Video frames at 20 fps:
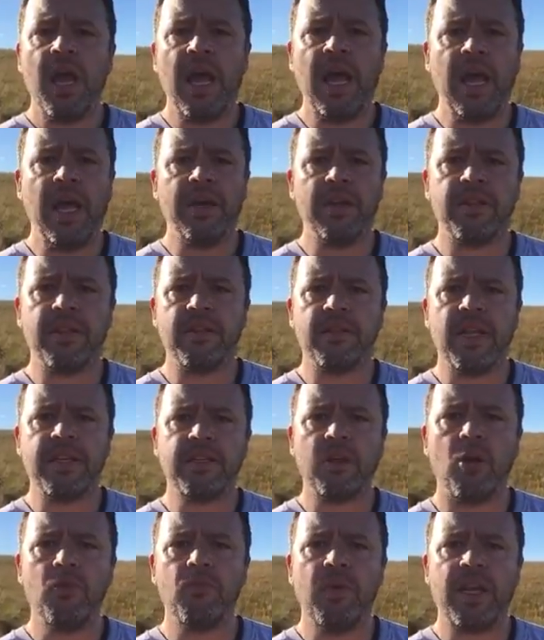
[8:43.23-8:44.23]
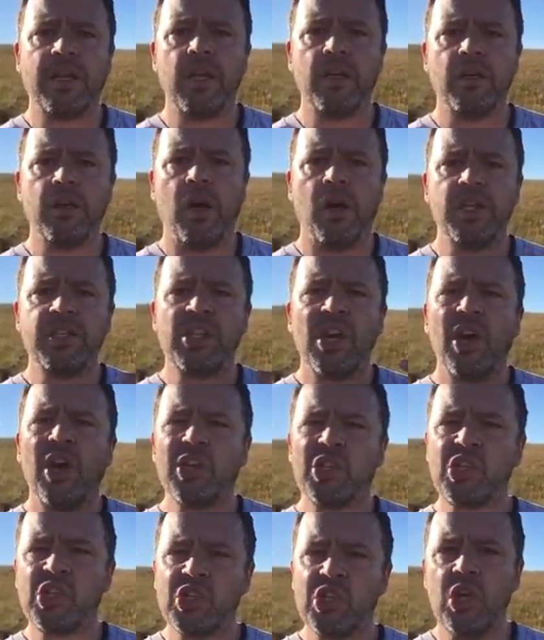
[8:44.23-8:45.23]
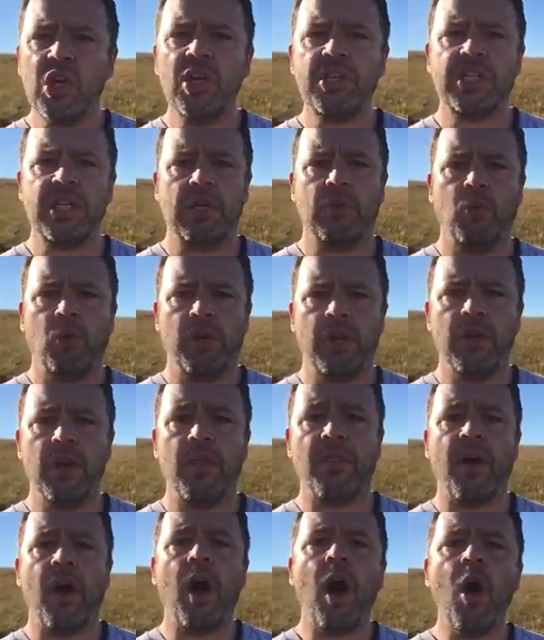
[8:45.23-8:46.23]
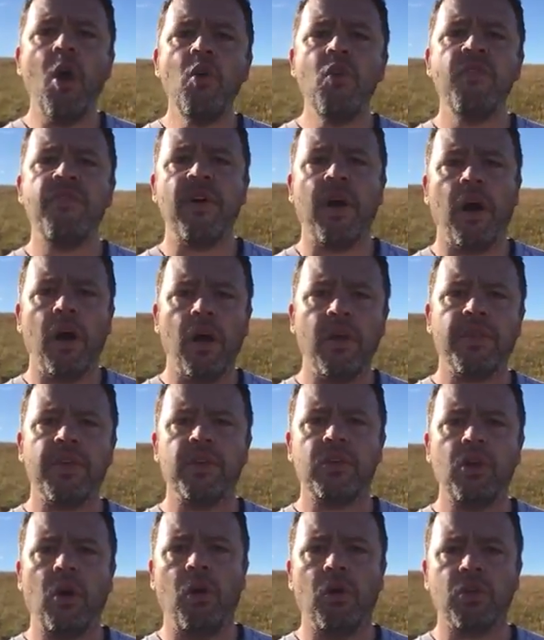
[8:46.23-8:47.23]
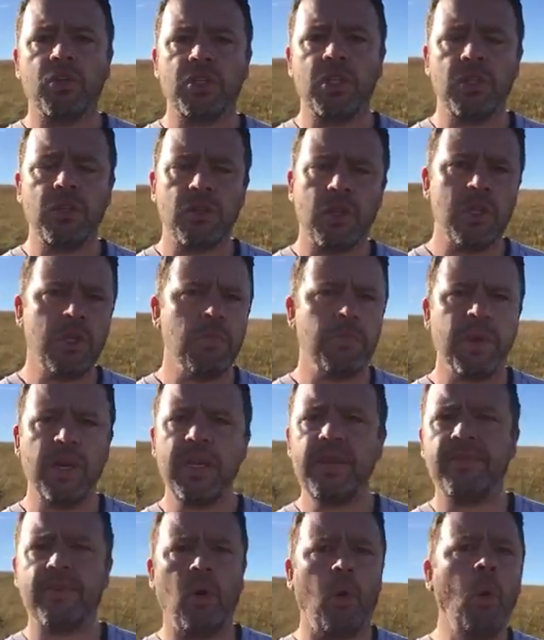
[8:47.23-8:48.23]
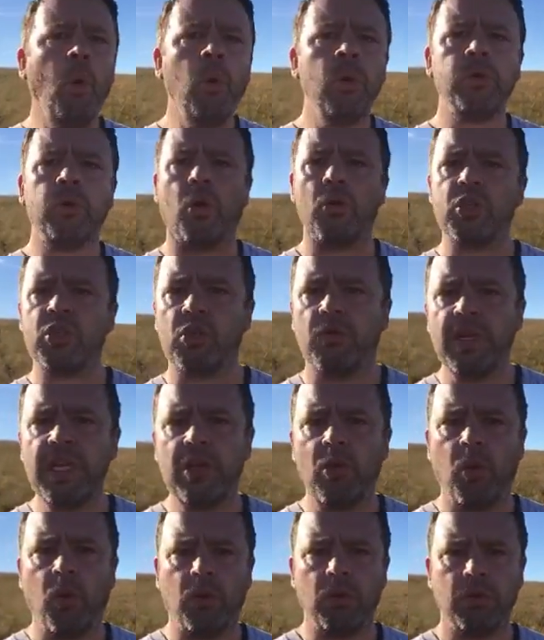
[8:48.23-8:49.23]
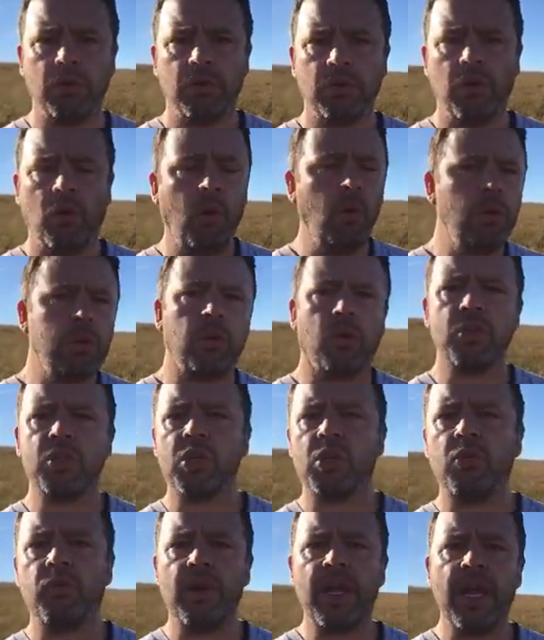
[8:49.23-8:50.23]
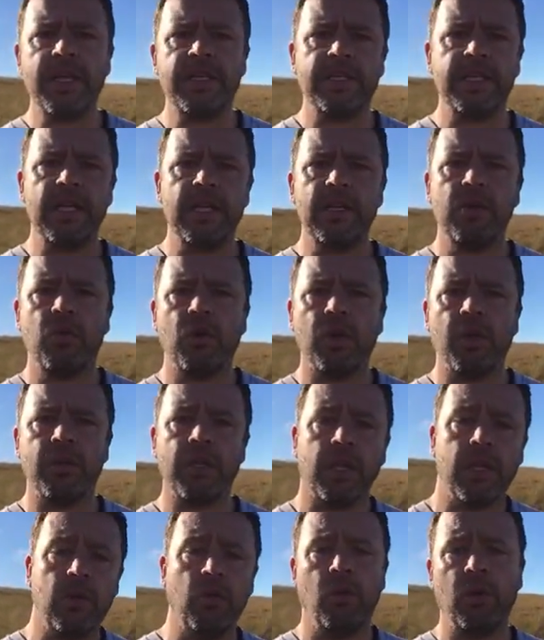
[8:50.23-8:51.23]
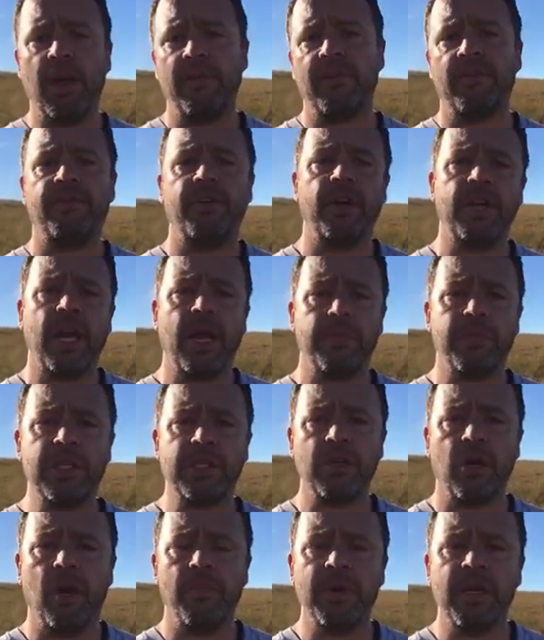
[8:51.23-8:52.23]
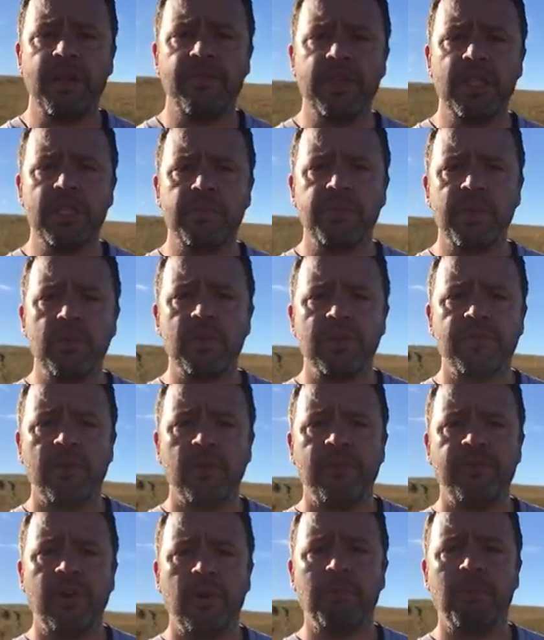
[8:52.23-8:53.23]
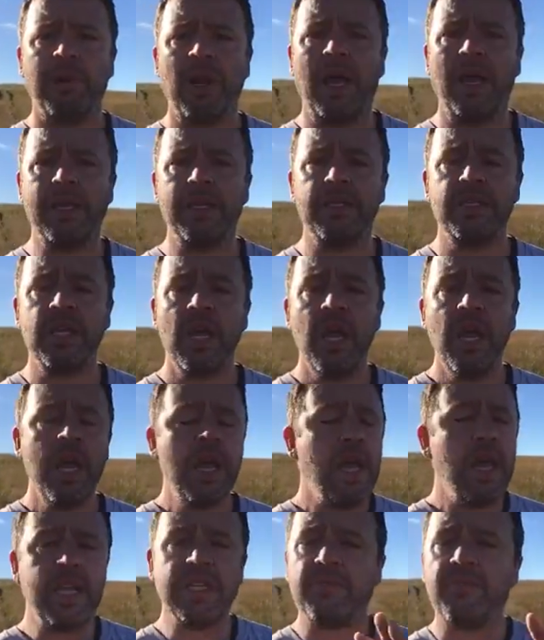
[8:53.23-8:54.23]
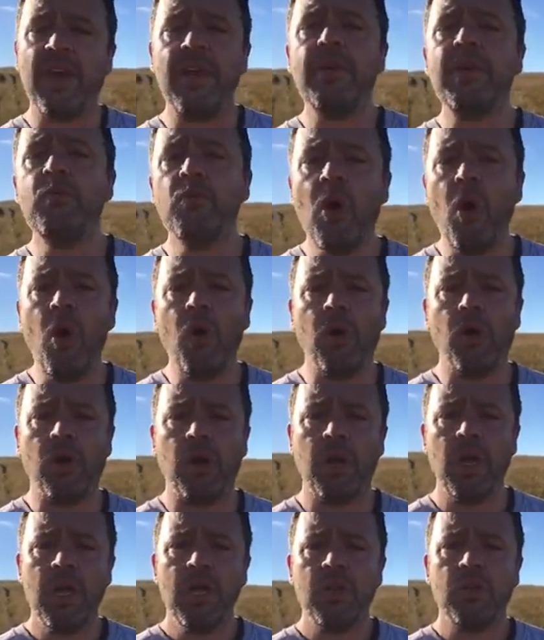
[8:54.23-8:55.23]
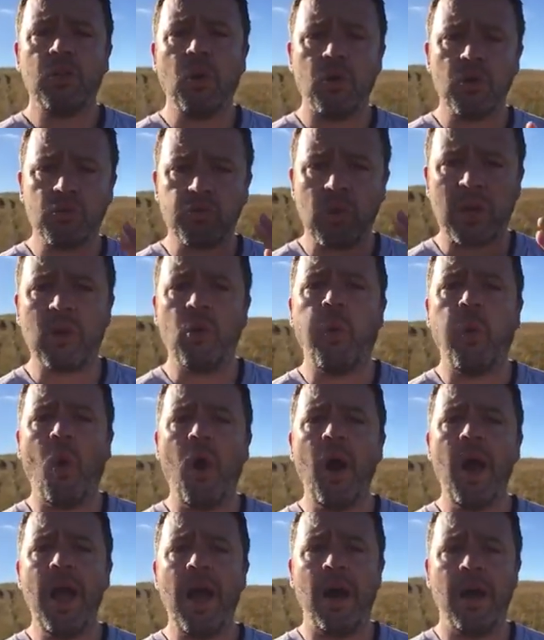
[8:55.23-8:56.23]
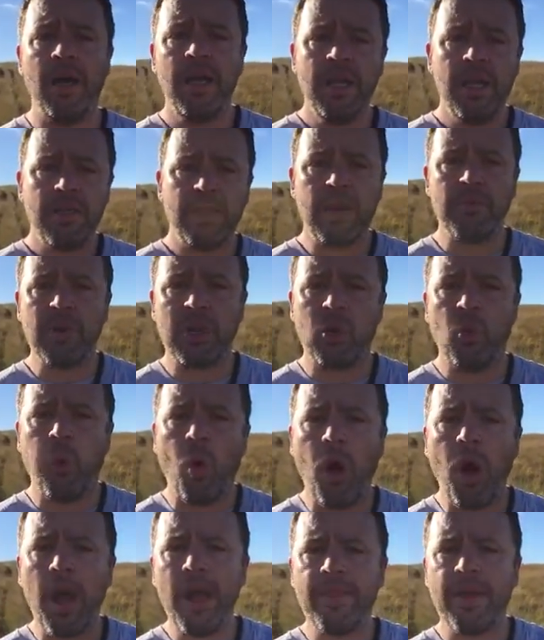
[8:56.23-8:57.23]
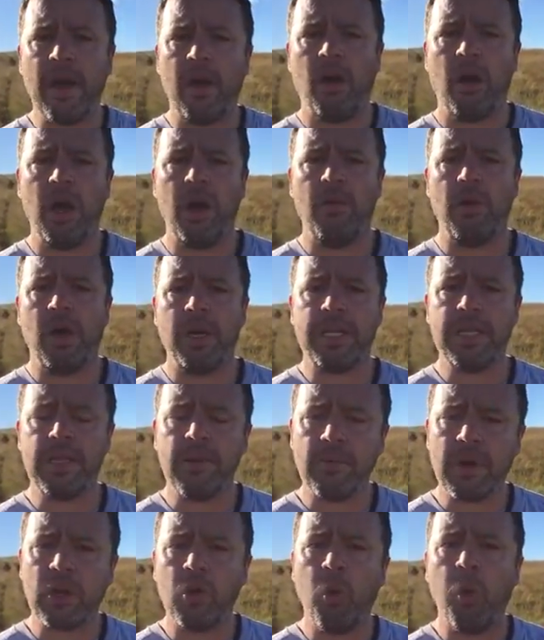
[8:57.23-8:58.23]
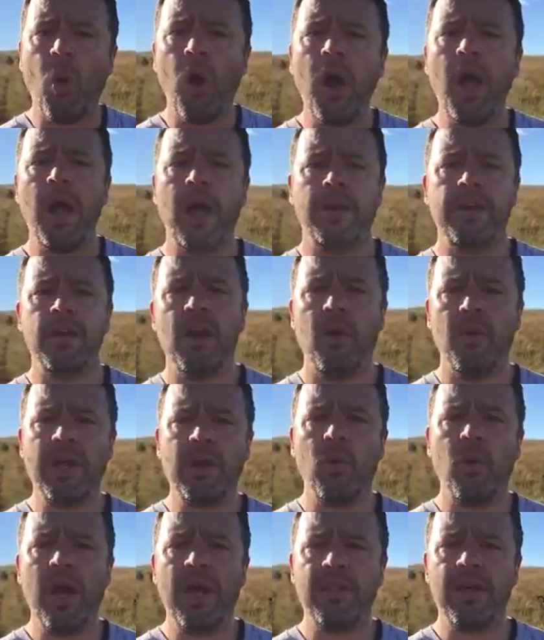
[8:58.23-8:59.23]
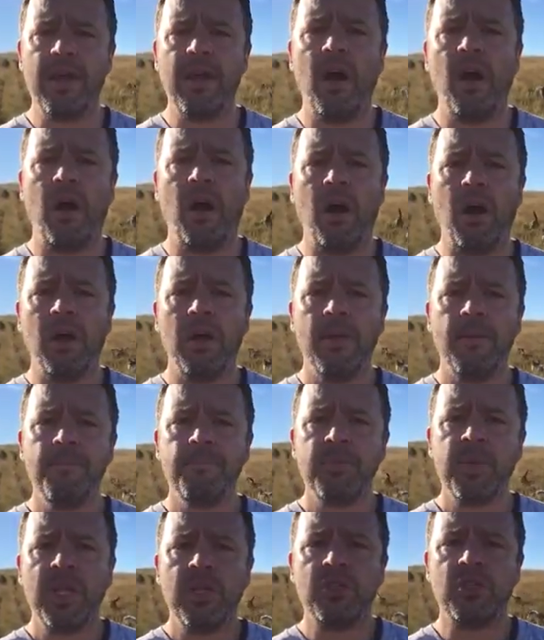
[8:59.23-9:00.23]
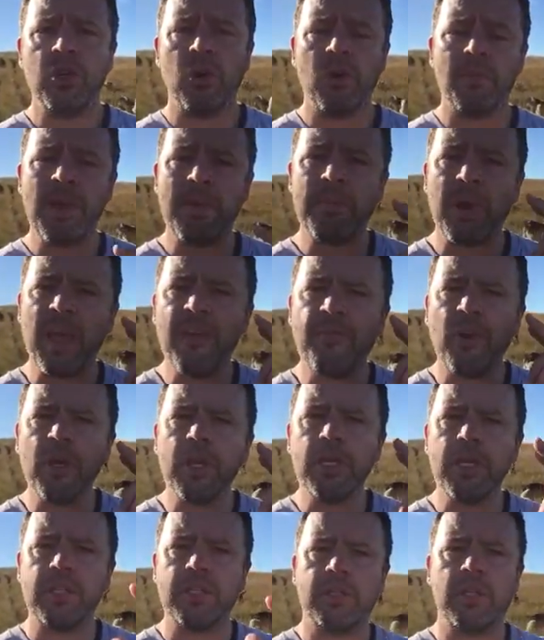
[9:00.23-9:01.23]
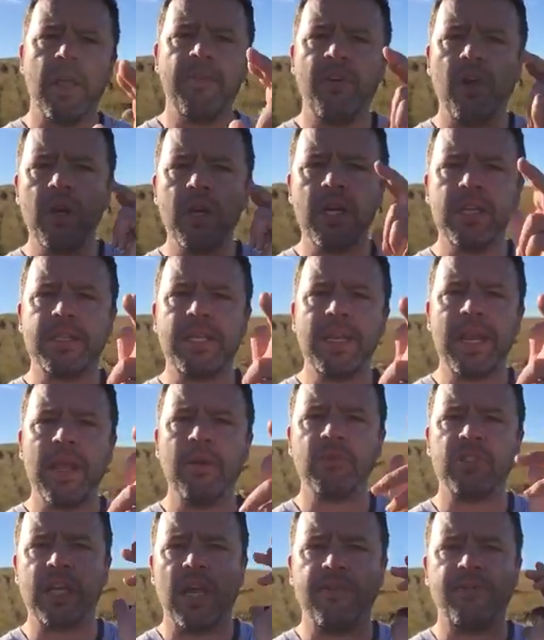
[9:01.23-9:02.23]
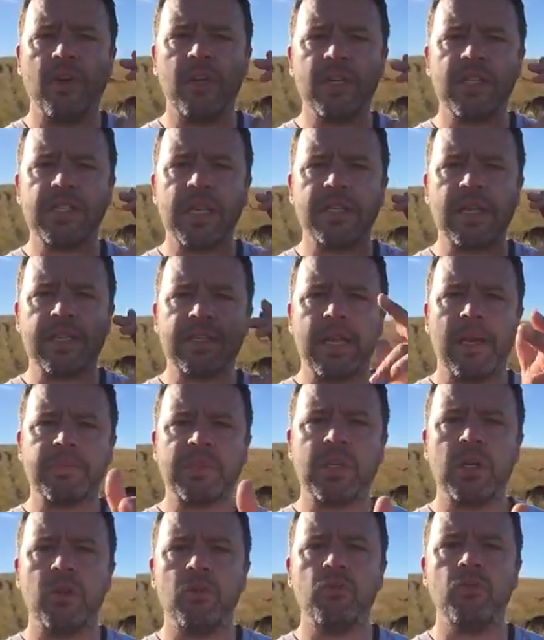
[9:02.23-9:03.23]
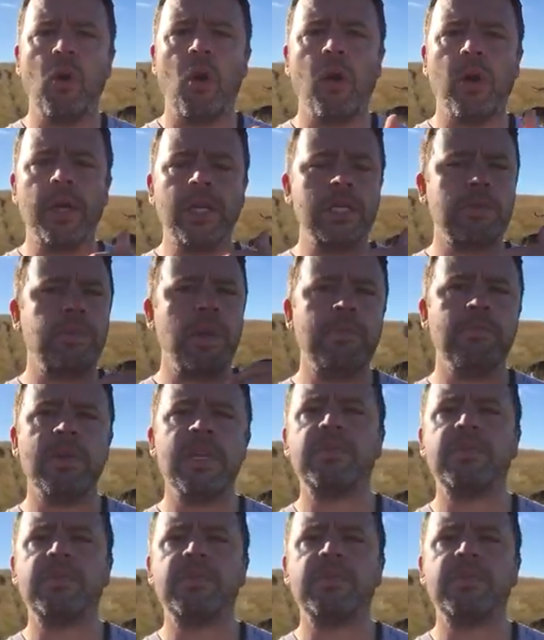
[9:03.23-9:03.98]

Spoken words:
and that they don't recognize asserting one another over other dogs, that you believe that all dogs are equal, that all dogs are created equal, and that they all have a fun, happy time and live in this beautiful, fun place, is very wrong. Dogs require, they require that hierarchy. They require knowing where they are. Do you know what I mean? But if I'm going to denounce that, if I'm going to say that's absolute wrong and it's been